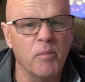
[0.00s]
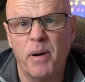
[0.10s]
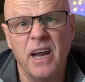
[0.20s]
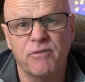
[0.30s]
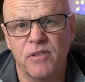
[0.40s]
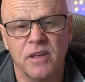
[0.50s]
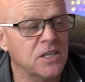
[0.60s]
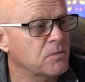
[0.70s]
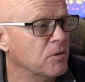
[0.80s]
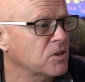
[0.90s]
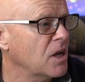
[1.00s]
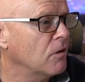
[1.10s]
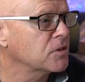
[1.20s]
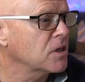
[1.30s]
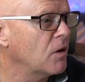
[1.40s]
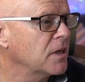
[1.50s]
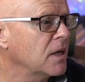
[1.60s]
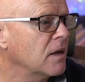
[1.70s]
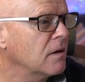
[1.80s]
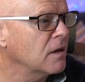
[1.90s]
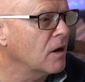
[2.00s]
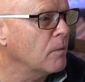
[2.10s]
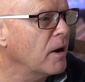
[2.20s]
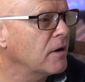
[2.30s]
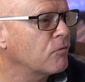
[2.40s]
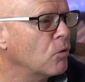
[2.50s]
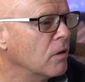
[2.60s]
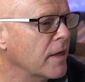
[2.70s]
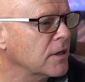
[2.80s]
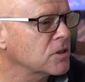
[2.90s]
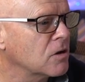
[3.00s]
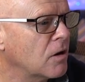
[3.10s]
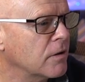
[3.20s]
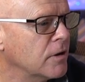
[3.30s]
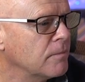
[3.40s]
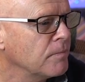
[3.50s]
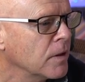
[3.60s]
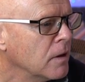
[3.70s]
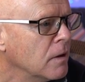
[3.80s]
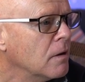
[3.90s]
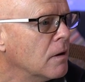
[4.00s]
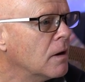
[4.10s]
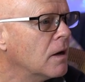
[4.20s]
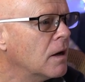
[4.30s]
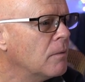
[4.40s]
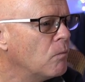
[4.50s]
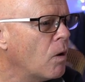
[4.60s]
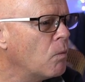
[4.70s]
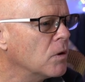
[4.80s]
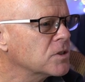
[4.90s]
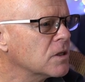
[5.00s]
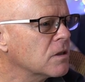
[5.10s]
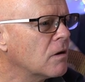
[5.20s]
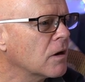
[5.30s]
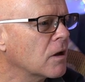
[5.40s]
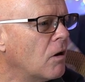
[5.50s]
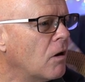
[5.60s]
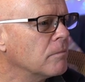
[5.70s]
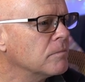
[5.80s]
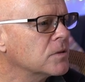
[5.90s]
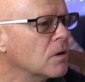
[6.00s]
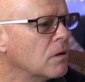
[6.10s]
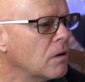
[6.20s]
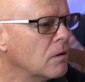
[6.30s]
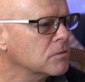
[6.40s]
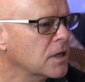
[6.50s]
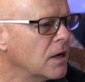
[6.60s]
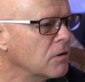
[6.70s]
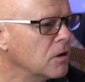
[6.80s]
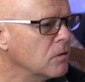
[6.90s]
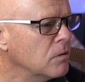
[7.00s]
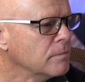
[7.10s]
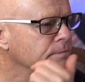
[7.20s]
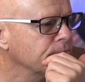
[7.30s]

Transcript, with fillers: I paid for these myself, so I didn't, you know, I paid for all of that side of it. Um, what was it that I got? So I'll, I'll tell you.